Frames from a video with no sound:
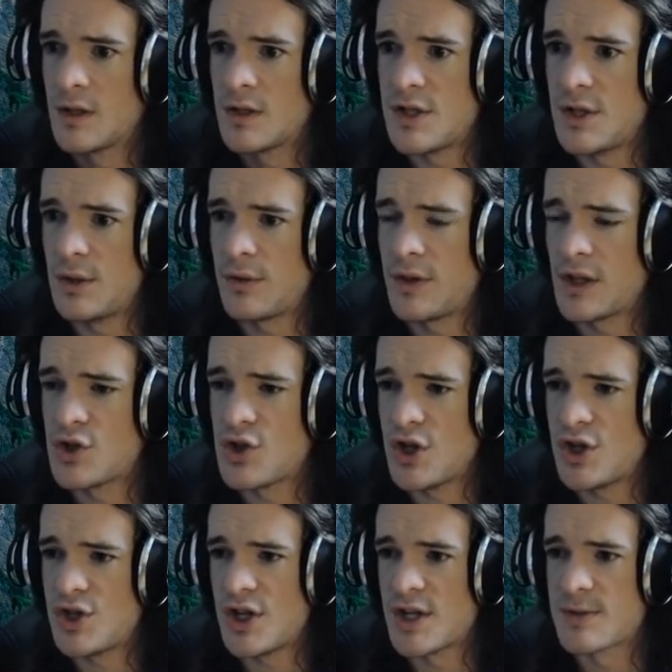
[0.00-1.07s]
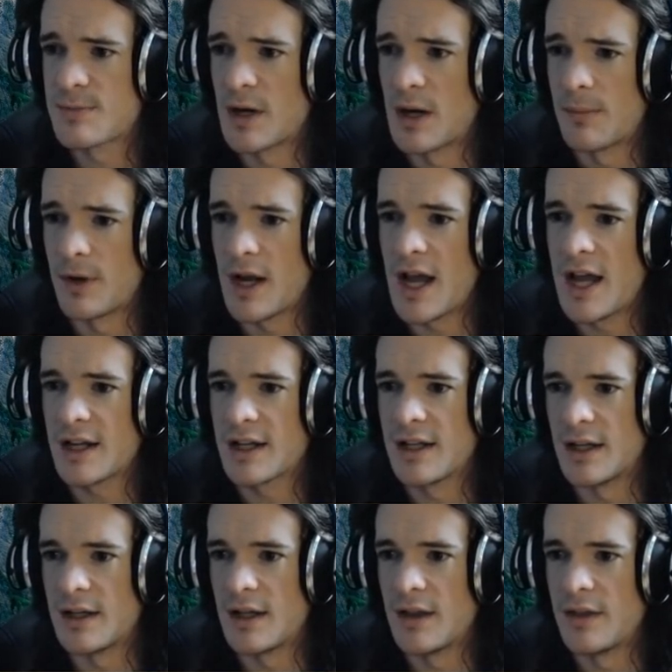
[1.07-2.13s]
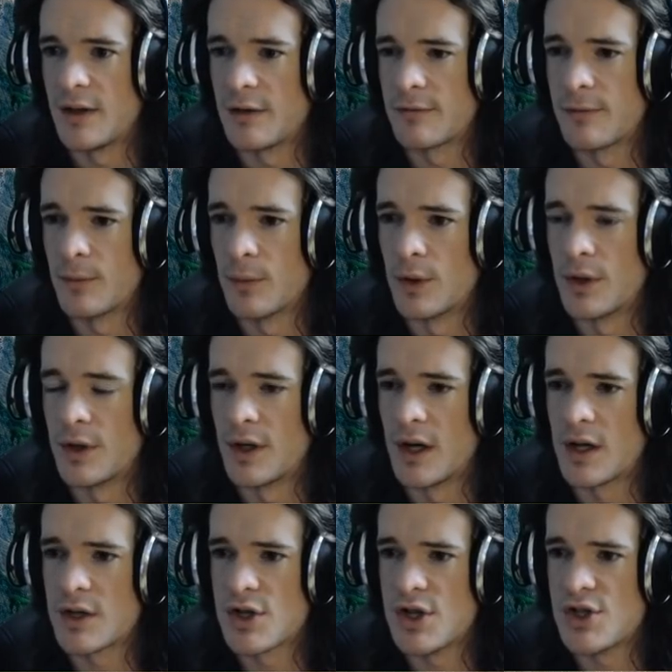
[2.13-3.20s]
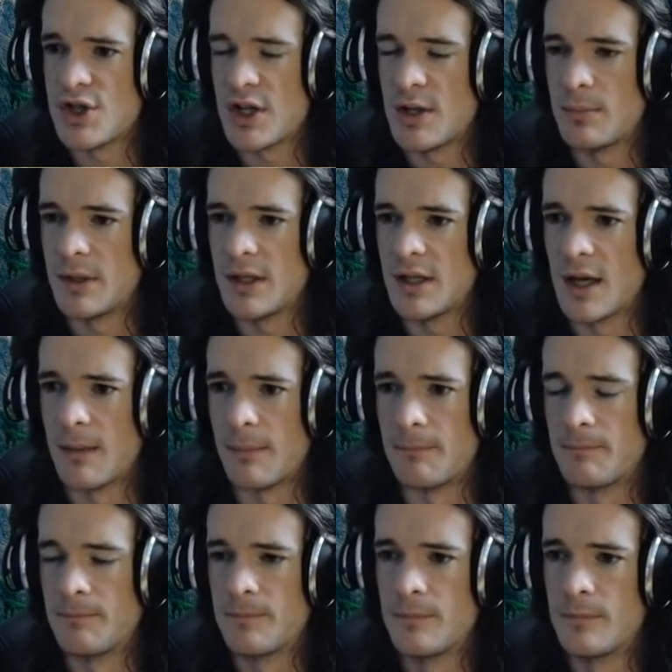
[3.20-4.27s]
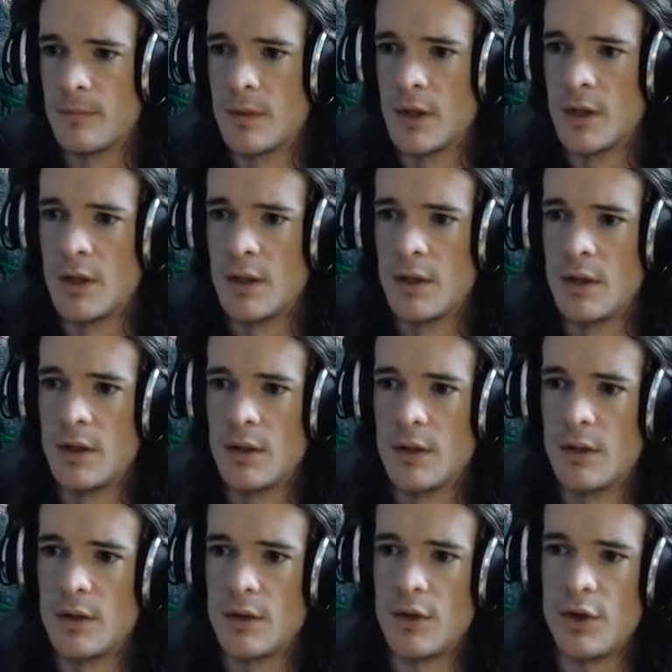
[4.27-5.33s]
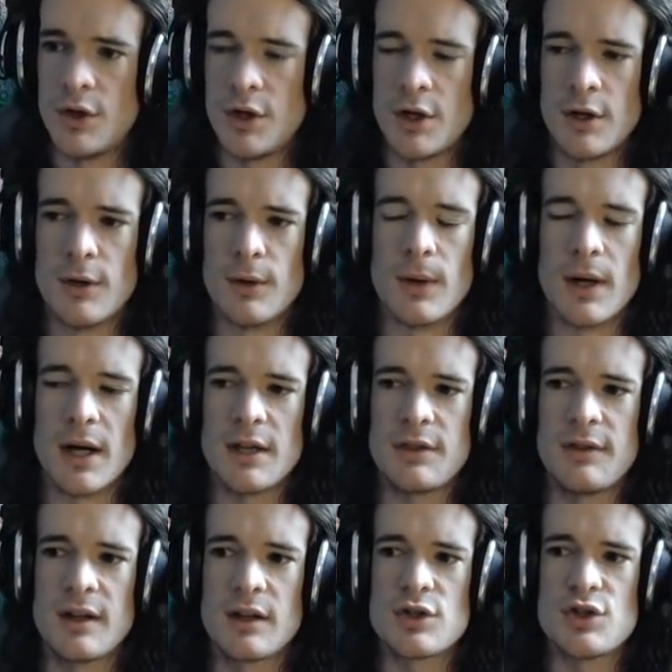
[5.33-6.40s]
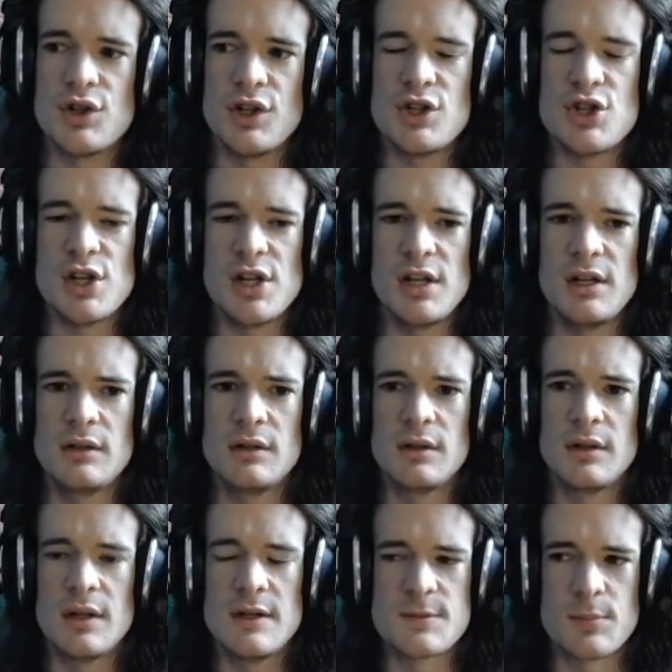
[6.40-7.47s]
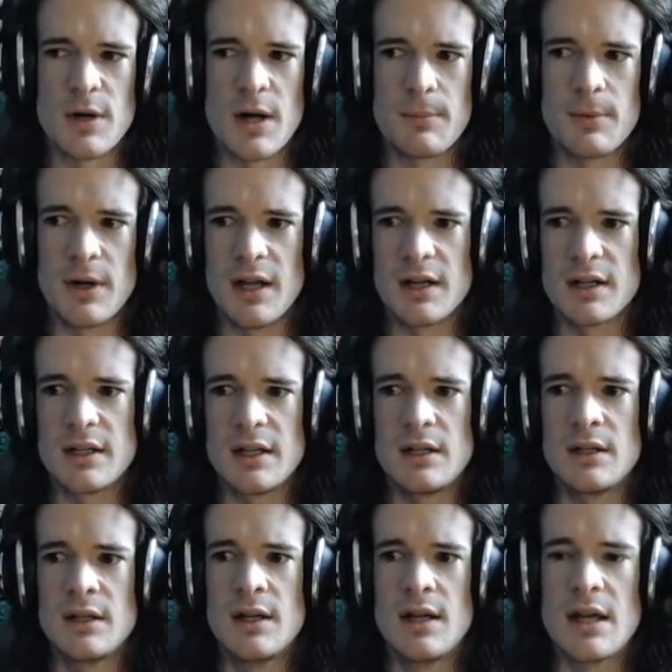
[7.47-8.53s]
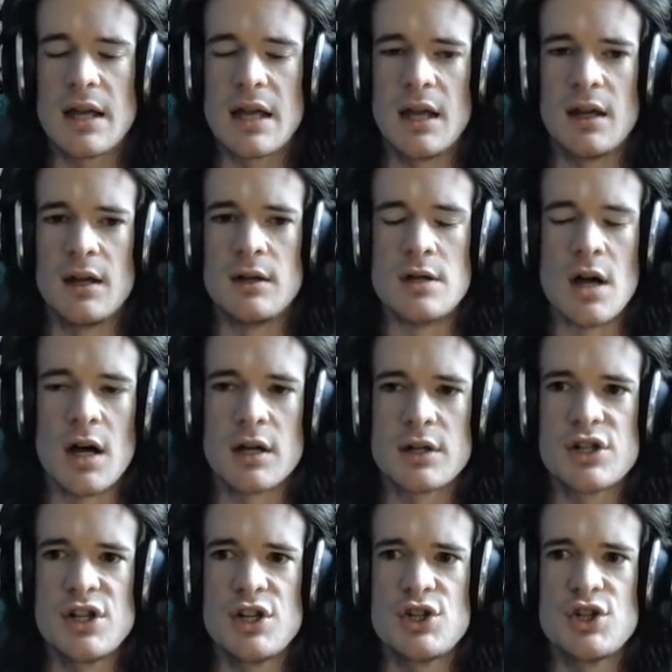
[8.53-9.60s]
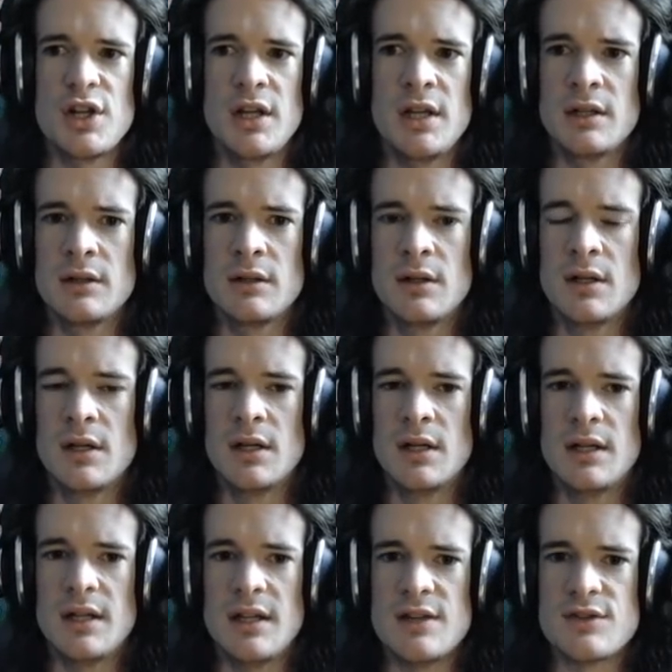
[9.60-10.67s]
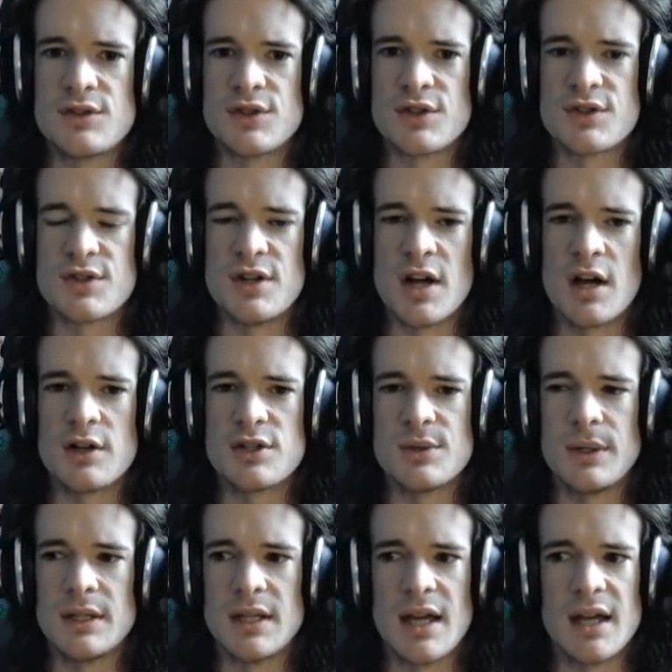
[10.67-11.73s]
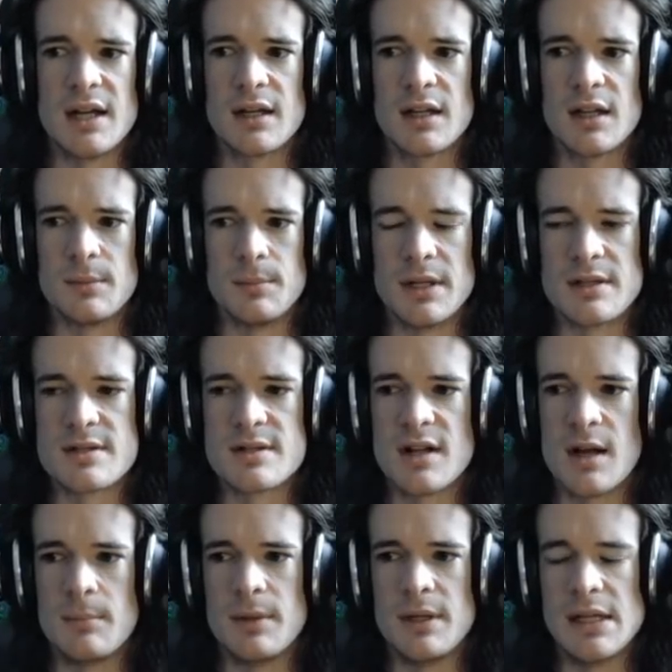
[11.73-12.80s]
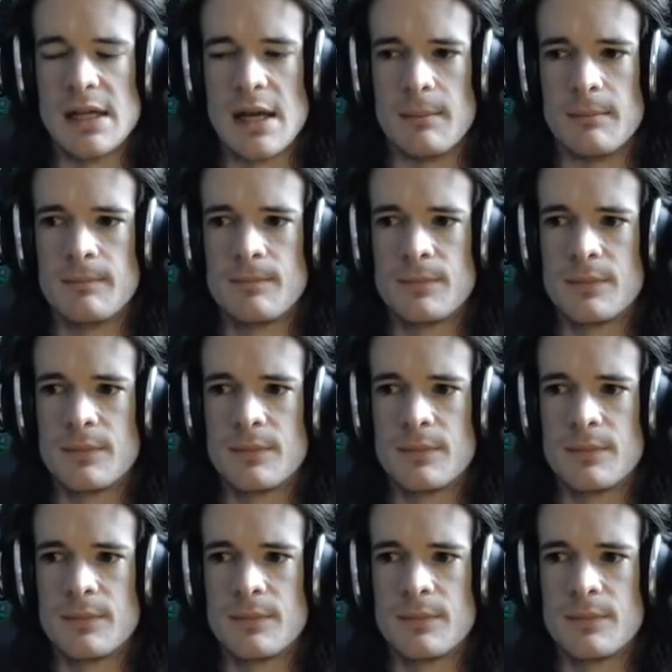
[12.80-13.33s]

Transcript: Do you think GG is proper etiquette and therefore not GGBM? No, I think GG is proper etiquette, and not GGing is just not doing the etiquette, but it's not BM.